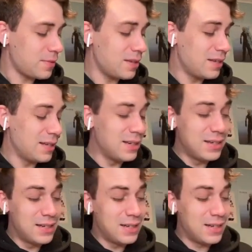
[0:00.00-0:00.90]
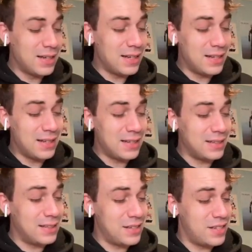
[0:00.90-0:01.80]
Uh,
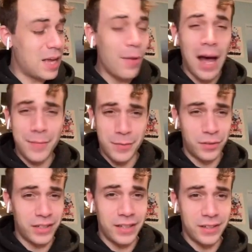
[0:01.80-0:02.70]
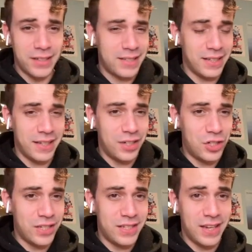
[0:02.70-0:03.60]
suboptimally, it looks like.
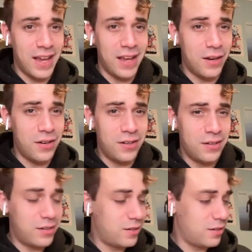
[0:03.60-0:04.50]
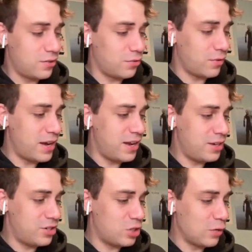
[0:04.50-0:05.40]
Just again, the
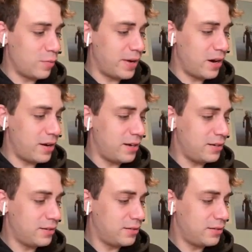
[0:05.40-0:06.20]
range is overbearing.